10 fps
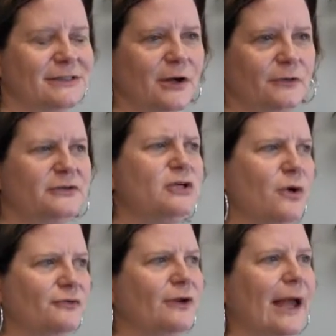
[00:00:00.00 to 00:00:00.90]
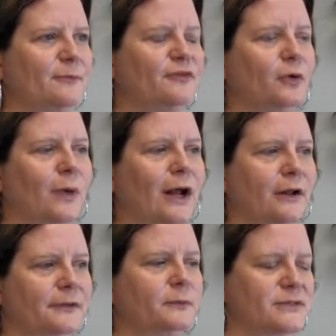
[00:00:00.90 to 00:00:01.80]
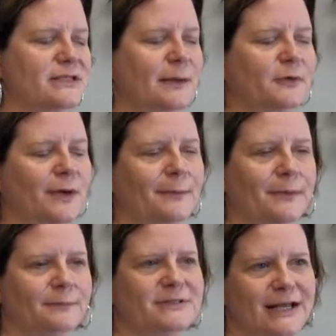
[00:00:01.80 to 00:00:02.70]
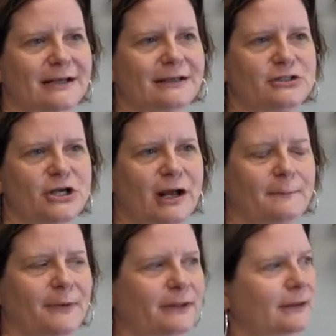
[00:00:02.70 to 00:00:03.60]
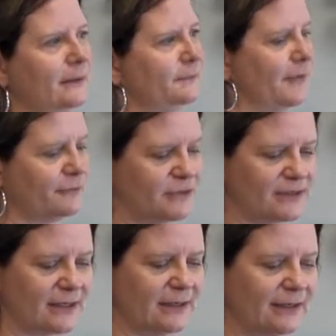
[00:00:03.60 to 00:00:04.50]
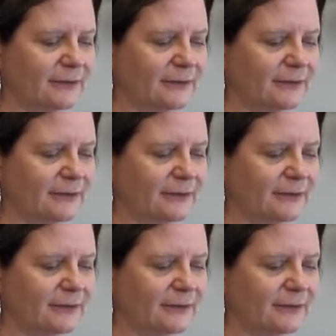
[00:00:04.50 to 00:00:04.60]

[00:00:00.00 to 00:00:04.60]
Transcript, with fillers: So the two overlapped for a while, then it was time to wrap up Sanity Check. But every Sunday,